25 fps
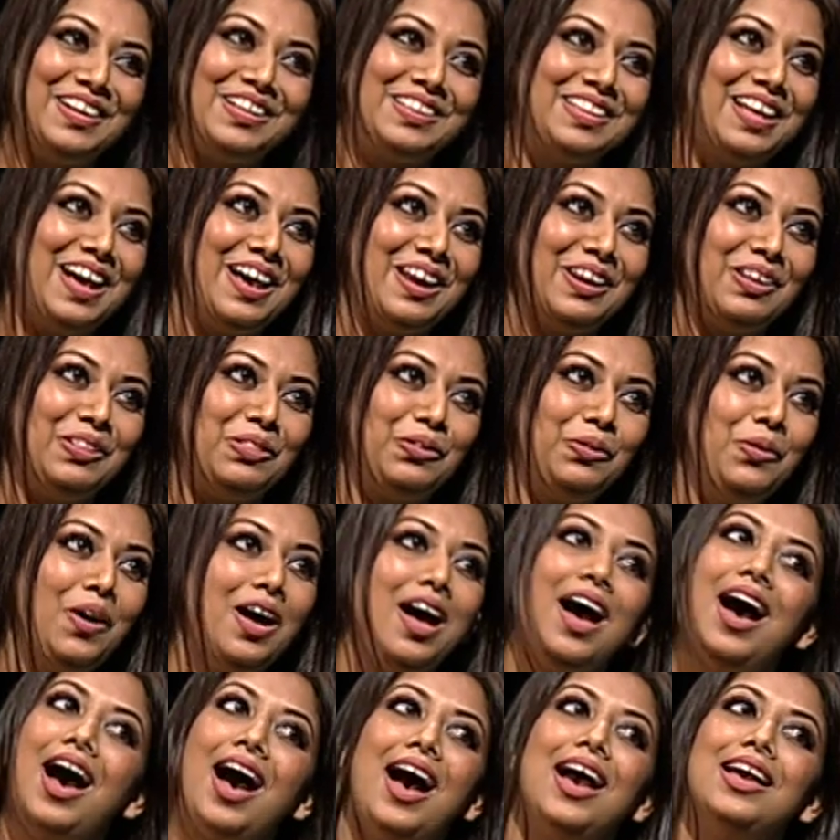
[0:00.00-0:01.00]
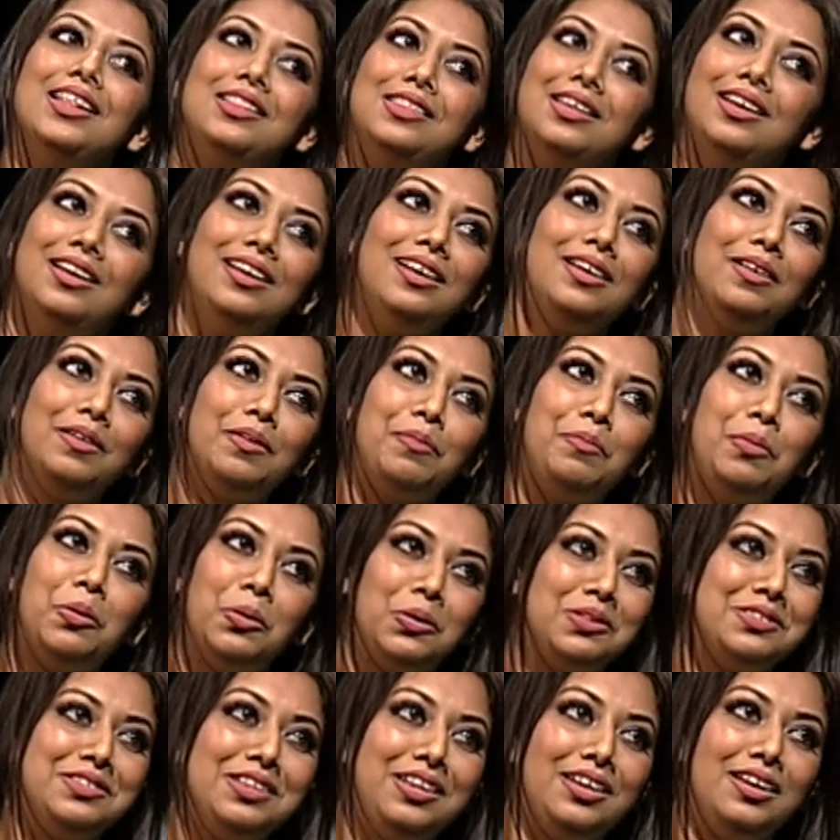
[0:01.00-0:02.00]
Tharindu, I think
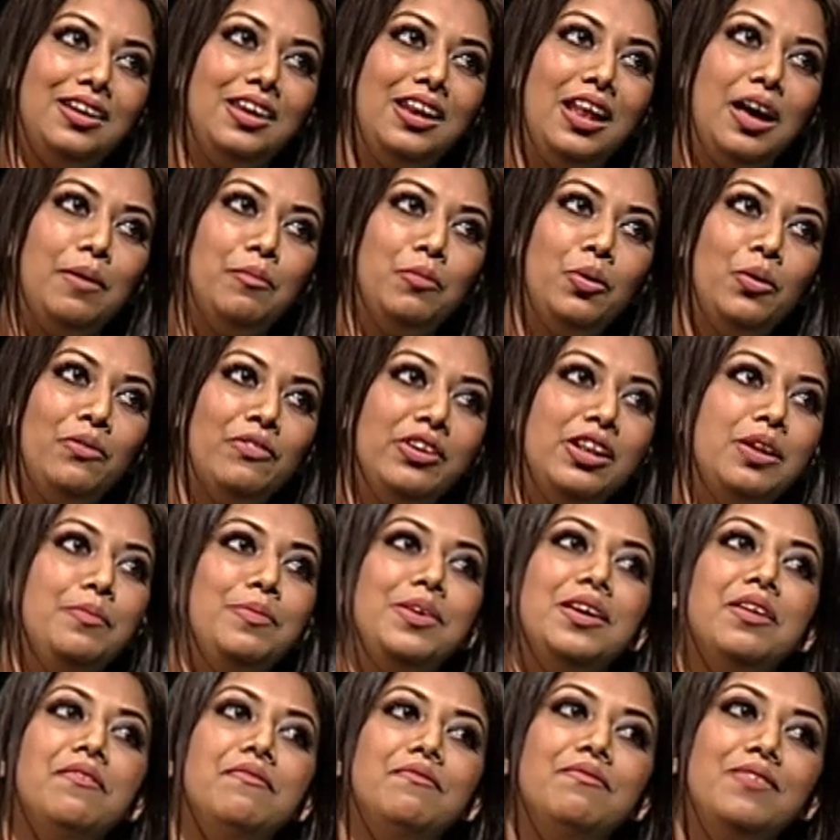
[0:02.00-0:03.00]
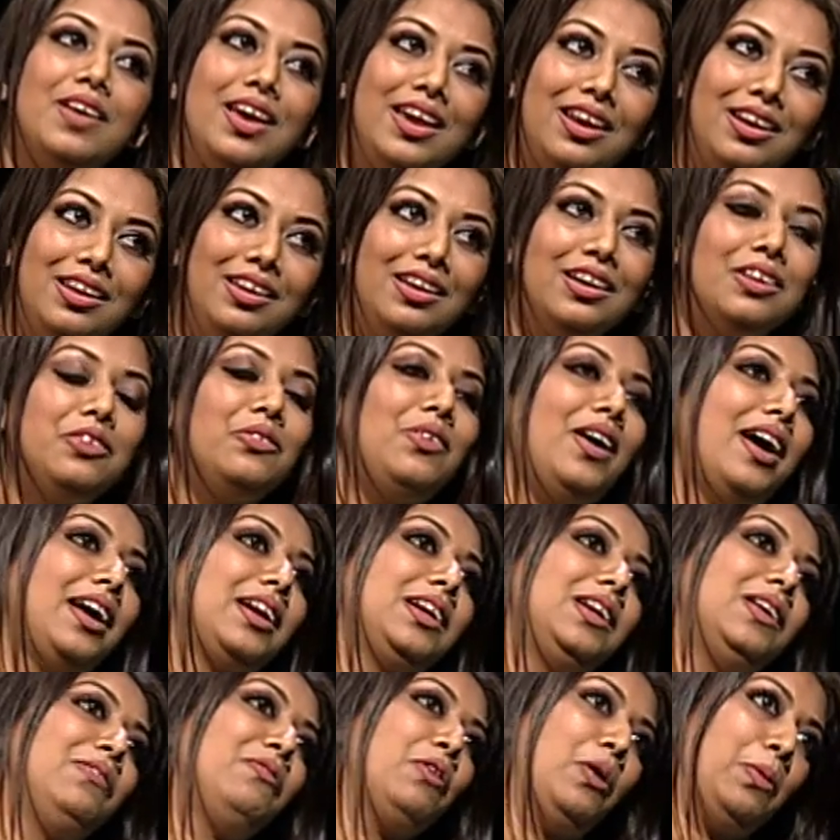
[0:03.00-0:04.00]
Port City Colombo will be a very
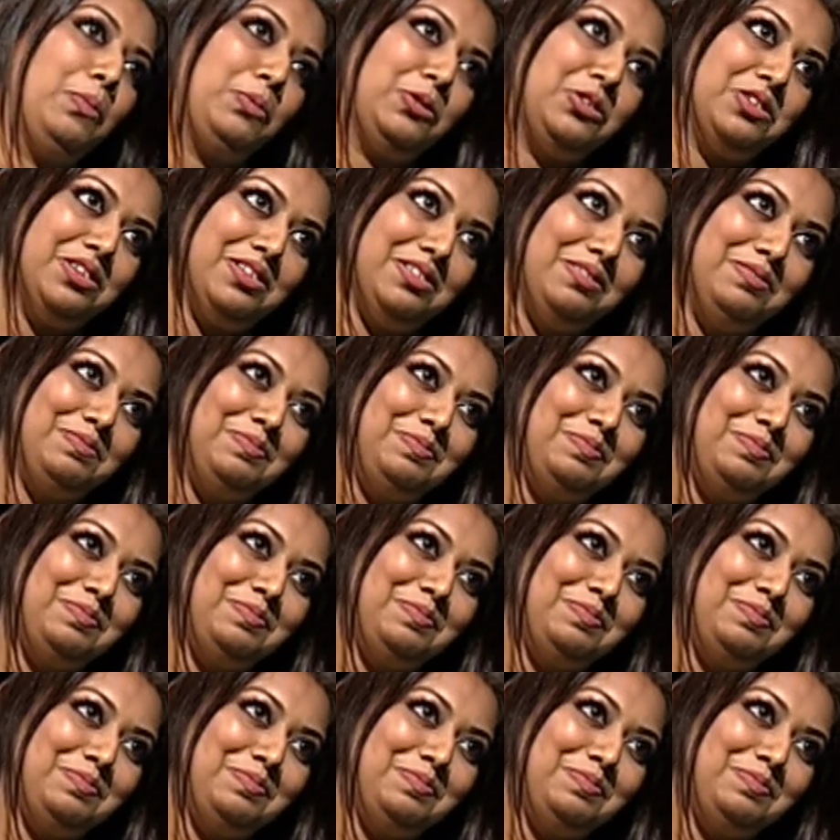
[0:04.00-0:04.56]
attractive option